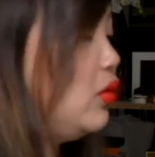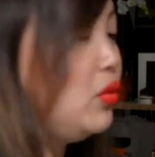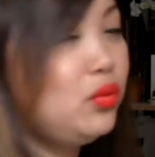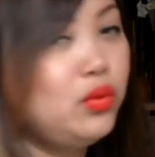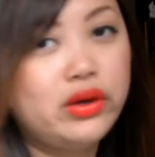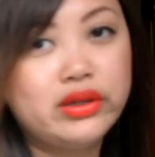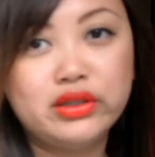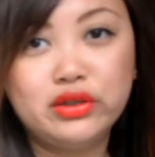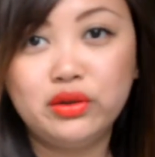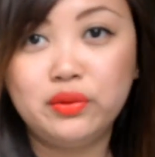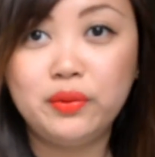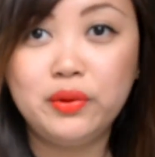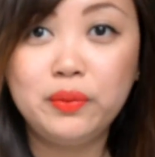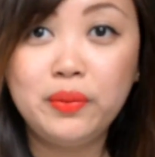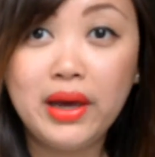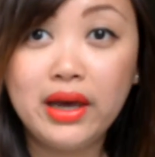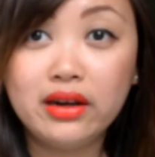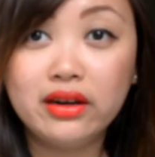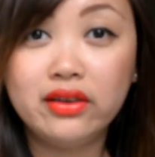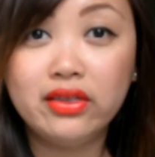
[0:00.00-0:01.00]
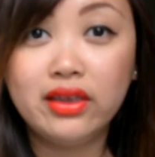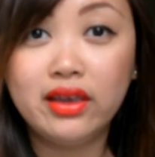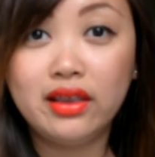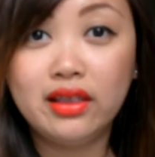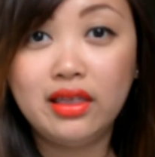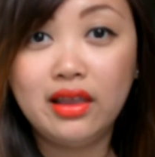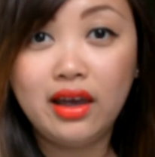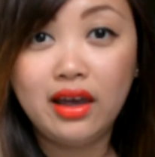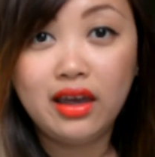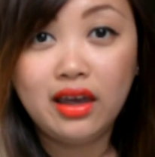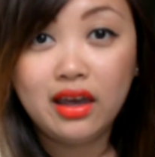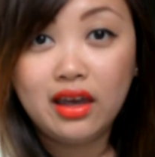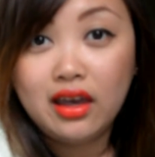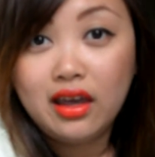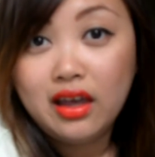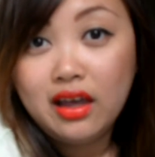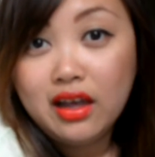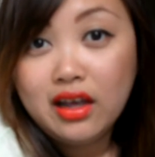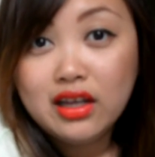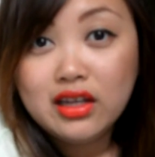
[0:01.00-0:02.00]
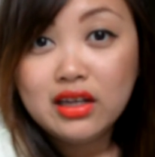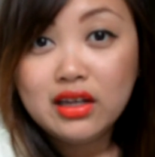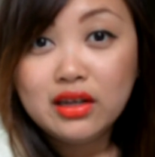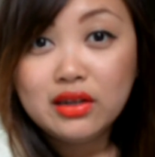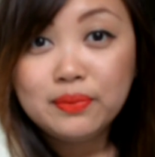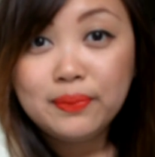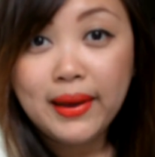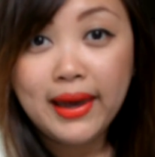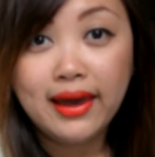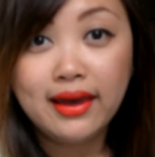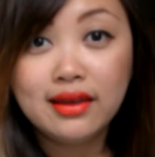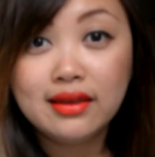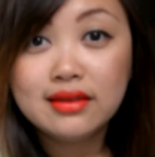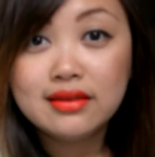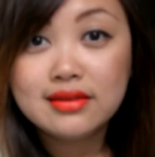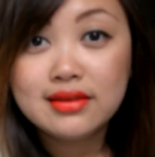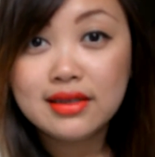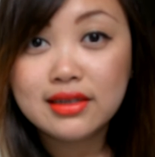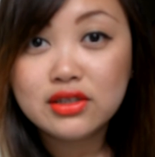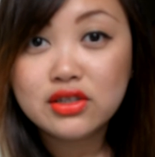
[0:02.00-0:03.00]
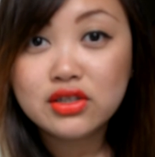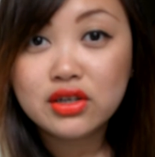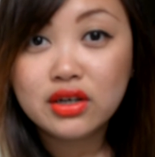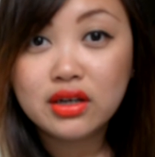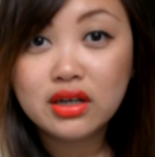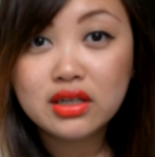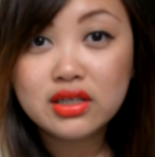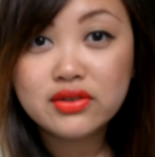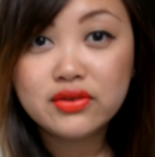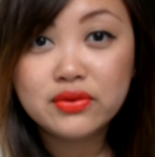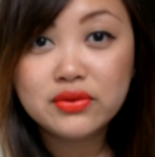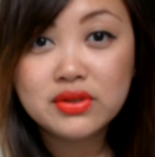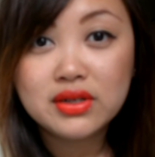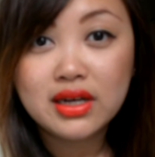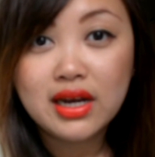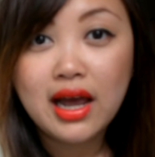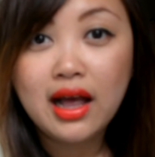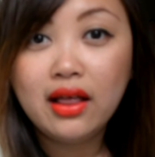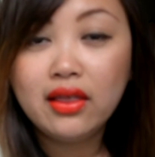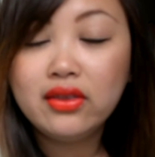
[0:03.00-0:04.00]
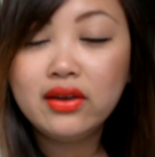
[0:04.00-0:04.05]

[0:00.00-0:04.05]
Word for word: what could be better than like pants and skirts from Chanel?